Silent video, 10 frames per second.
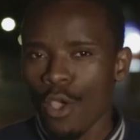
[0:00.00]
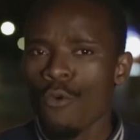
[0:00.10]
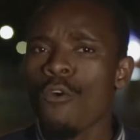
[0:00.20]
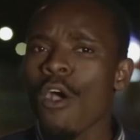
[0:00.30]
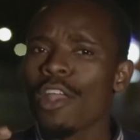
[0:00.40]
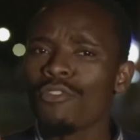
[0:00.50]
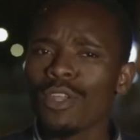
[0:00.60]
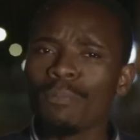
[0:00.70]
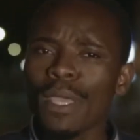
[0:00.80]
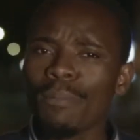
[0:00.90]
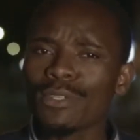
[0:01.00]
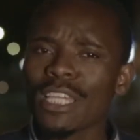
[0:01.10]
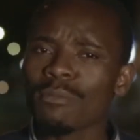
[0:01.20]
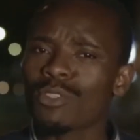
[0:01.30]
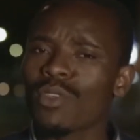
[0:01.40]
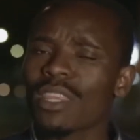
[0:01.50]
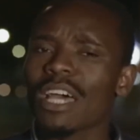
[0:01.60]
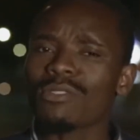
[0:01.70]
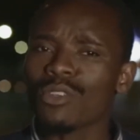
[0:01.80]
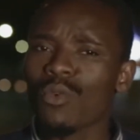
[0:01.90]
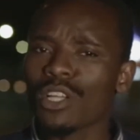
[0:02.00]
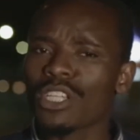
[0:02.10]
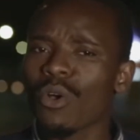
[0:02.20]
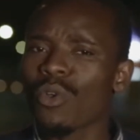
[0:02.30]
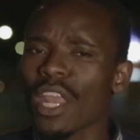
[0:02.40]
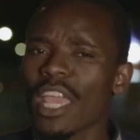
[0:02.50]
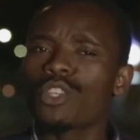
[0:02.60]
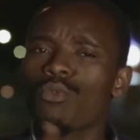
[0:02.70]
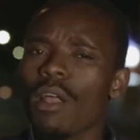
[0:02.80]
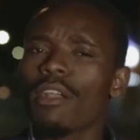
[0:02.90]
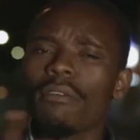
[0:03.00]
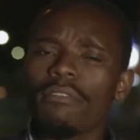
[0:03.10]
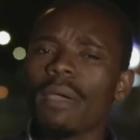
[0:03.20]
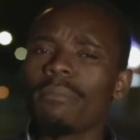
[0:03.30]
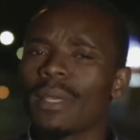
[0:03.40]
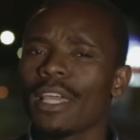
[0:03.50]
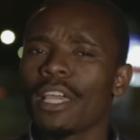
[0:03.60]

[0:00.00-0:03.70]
400 people times 3,000 kwacha on each one of them